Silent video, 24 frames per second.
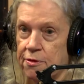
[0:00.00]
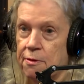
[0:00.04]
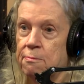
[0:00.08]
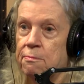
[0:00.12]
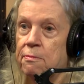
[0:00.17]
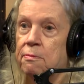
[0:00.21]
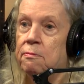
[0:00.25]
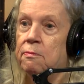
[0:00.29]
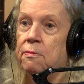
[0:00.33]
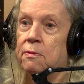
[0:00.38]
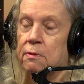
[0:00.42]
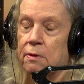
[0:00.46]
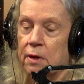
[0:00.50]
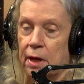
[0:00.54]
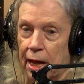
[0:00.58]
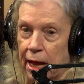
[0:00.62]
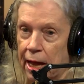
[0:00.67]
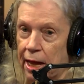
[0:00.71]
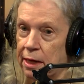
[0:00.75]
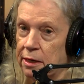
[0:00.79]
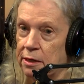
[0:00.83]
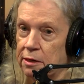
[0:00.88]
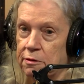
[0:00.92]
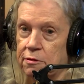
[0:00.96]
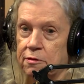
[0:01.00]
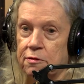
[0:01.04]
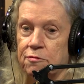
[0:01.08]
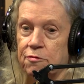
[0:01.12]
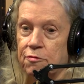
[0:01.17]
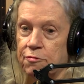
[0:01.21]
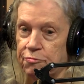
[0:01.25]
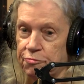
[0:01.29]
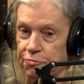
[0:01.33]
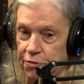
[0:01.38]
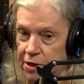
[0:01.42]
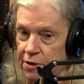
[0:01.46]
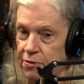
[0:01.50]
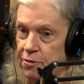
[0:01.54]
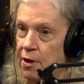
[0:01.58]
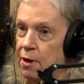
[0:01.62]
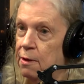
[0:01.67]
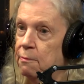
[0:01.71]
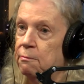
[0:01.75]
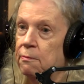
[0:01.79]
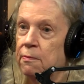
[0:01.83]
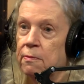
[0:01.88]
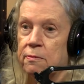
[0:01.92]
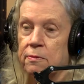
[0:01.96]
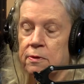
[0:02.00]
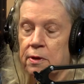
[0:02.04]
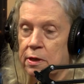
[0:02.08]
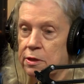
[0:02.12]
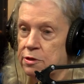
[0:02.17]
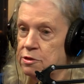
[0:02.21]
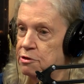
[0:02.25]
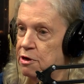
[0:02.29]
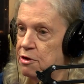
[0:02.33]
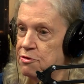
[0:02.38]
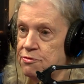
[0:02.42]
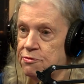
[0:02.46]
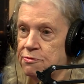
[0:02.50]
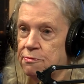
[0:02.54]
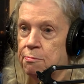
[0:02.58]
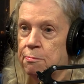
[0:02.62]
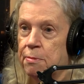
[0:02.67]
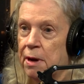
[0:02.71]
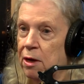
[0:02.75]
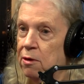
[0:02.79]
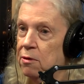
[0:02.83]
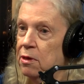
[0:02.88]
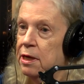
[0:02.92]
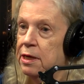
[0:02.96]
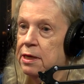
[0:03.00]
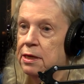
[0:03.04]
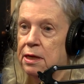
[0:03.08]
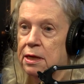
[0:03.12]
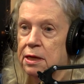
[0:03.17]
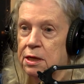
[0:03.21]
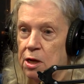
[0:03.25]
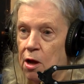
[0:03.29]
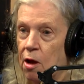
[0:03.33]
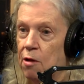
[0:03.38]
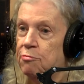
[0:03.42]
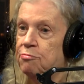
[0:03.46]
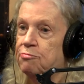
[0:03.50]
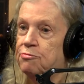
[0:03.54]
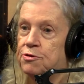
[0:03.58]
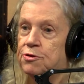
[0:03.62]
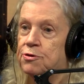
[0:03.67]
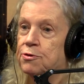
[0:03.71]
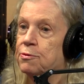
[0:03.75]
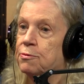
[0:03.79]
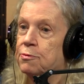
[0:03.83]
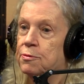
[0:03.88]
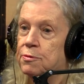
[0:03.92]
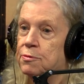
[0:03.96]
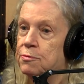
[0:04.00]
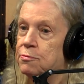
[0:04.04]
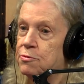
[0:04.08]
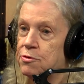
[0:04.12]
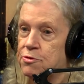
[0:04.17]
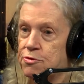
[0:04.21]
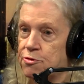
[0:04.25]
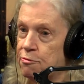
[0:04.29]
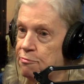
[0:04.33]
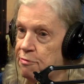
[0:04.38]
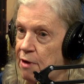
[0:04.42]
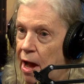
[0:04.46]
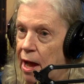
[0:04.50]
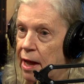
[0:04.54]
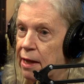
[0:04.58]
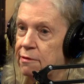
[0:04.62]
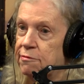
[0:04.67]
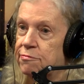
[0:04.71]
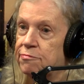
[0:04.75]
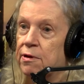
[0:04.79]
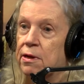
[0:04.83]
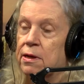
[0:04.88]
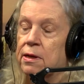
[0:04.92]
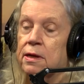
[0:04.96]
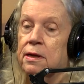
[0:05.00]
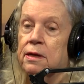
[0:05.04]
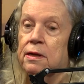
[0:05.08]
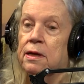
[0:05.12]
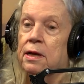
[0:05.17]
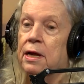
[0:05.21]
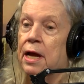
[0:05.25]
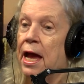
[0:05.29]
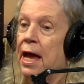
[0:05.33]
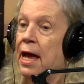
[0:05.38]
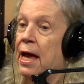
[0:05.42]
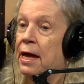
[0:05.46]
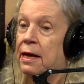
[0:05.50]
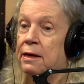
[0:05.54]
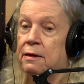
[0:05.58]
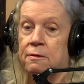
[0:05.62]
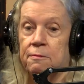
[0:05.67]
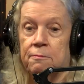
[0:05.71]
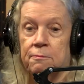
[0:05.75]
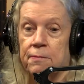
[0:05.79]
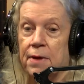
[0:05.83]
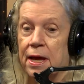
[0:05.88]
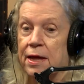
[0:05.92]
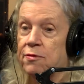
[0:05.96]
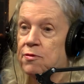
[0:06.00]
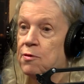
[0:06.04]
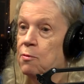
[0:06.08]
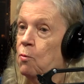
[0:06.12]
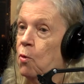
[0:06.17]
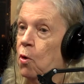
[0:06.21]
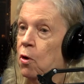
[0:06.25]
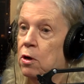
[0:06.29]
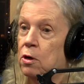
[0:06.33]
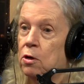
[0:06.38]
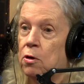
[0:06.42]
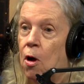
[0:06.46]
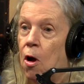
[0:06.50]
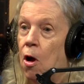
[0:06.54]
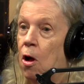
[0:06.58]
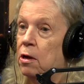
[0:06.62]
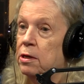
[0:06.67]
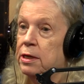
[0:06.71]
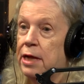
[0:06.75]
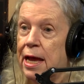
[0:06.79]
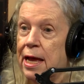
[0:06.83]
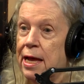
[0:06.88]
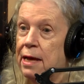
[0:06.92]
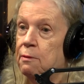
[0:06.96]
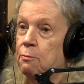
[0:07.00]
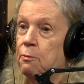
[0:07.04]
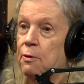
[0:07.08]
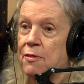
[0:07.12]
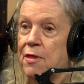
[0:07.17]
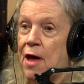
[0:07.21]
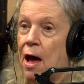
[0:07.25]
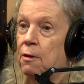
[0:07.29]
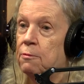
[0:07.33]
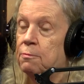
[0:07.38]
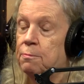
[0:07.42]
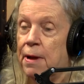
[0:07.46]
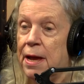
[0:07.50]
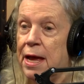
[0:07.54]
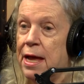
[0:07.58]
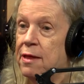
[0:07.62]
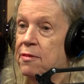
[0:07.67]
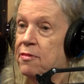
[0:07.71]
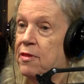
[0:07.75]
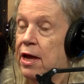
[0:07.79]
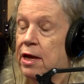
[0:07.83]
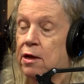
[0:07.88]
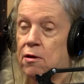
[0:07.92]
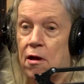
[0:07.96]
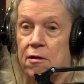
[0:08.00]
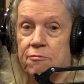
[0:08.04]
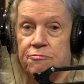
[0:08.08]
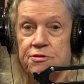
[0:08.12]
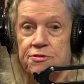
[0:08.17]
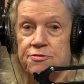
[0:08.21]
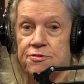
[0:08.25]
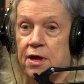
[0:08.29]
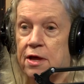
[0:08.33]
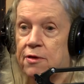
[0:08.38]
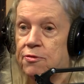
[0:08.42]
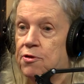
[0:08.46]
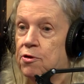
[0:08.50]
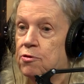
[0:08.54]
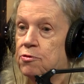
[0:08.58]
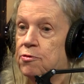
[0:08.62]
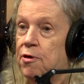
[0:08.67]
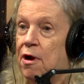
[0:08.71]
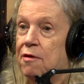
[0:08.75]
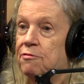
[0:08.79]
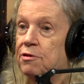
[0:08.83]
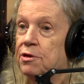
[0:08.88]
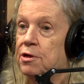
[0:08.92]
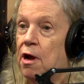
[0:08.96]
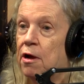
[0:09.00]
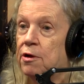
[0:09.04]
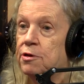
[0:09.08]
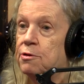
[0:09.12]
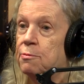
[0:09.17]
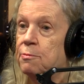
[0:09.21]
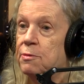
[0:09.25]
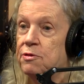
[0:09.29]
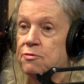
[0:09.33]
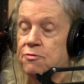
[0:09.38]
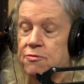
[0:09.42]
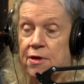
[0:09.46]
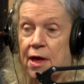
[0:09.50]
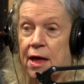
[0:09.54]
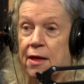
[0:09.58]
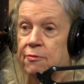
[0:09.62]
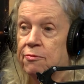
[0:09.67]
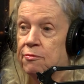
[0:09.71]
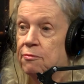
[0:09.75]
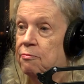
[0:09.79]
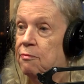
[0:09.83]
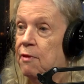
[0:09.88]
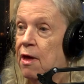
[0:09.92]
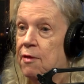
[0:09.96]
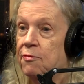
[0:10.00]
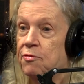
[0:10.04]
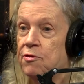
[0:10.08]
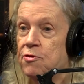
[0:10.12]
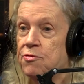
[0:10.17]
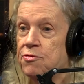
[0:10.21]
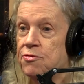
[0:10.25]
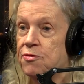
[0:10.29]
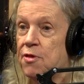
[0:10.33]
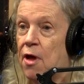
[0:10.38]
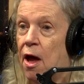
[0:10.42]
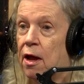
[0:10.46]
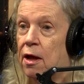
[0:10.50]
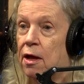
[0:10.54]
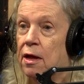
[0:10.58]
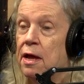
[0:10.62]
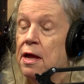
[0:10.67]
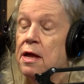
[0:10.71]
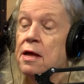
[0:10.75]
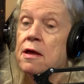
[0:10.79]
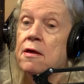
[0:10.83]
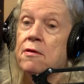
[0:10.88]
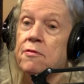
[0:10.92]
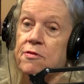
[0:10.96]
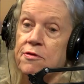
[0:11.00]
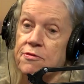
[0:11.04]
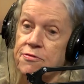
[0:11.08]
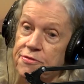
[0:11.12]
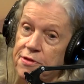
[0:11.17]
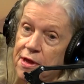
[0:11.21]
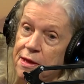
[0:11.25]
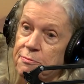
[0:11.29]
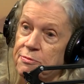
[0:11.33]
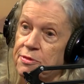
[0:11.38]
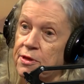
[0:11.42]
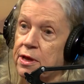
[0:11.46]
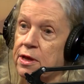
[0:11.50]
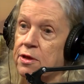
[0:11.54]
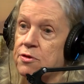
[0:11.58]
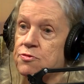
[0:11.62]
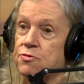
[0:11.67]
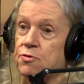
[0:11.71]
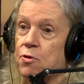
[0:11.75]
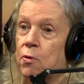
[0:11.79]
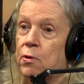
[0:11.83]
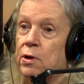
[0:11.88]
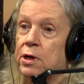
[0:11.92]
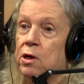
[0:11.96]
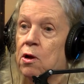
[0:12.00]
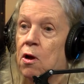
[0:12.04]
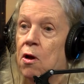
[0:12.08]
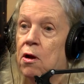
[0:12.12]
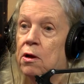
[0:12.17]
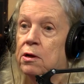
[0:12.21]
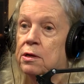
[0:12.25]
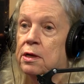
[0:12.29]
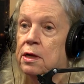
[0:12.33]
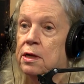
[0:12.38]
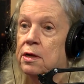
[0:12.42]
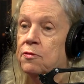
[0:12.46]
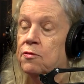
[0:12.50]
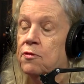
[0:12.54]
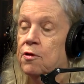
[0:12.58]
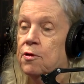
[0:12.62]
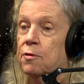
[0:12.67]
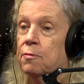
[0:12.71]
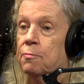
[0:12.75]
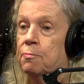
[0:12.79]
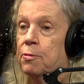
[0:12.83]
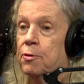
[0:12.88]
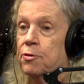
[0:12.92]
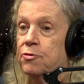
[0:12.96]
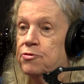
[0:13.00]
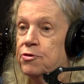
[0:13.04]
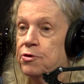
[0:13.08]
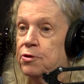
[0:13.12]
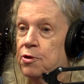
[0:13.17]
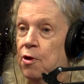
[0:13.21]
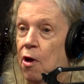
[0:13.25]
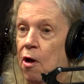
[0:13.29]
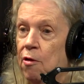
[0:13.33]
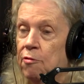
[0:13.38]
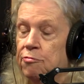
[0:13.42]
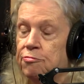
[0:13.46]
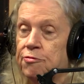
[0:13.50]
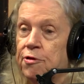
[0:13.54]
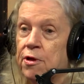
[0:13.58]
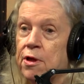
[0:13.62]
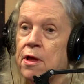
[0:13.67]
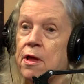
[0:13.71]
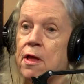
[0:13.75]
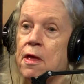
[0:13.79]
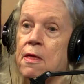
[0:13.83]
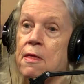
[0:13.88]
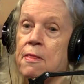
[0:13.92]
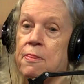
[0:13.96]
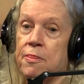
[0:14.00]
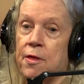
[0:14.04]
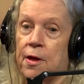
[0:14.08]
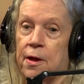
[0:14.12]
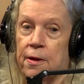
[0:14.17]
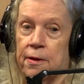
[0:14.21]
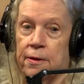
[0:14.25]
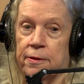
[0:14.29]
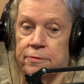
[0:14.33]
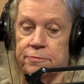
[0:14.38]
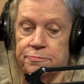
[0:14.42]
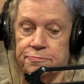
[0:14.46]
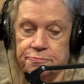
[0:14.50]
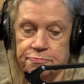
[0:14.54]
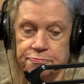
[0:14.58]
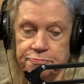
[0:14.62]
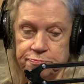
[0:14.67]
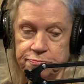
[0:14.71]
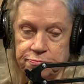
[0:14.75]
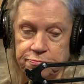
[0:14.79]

them and feed them just barely enough to survive and make them work all day without pay. They confiscate their travel documents and, and they're stuck. The same thing is going on in the Persian Gulf. The,